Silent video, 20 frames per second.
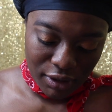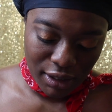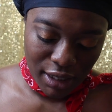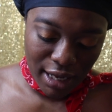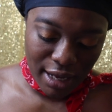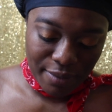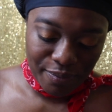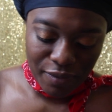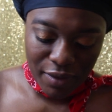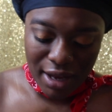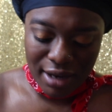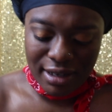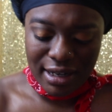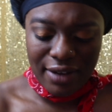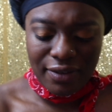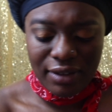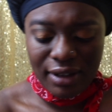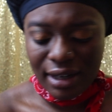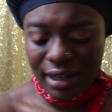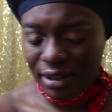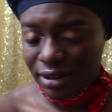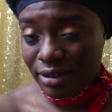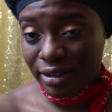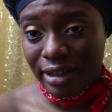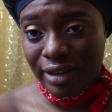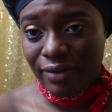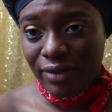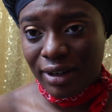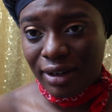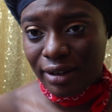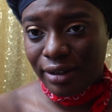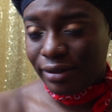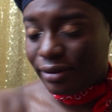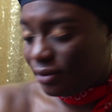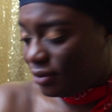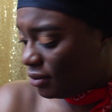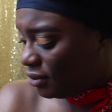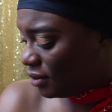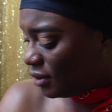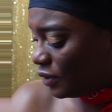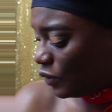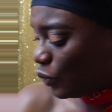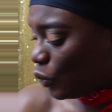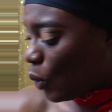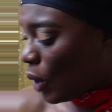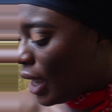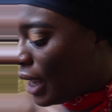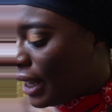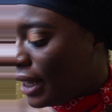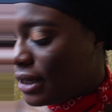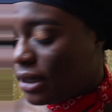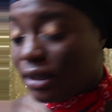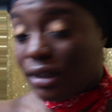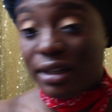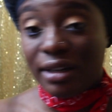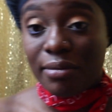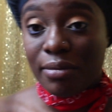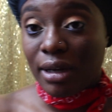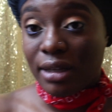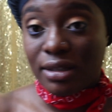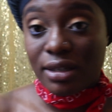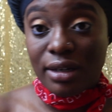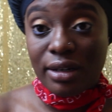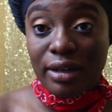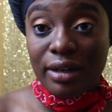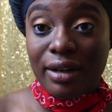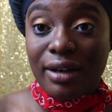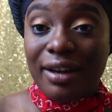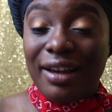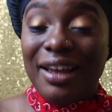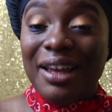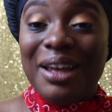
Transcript: So yeah, I definitely gotta do that video of why I deleted my Tinder